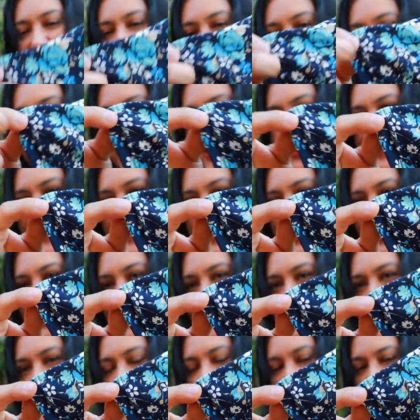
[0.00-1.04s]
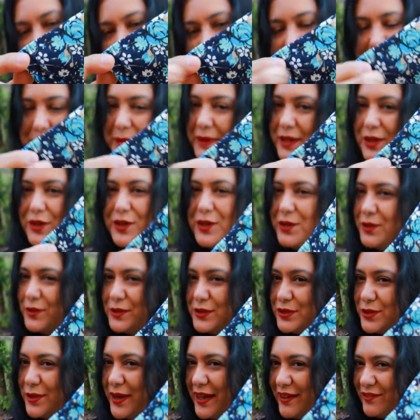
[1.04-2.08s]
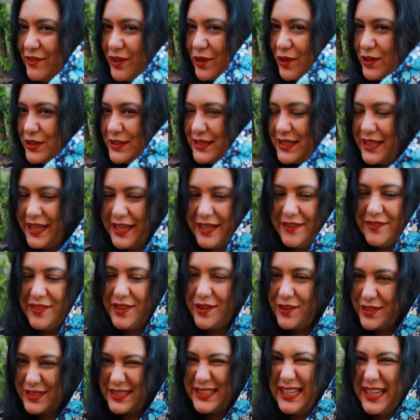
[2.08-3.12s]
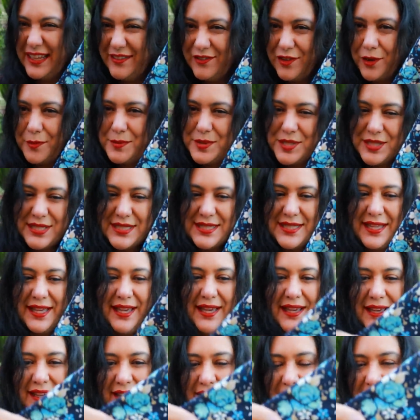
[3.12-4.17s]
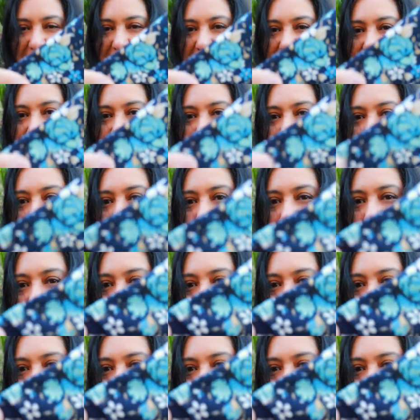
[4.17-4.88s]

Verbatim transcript: I've got short sleeves, but you can also have long sleeve. There are sleeve options there. So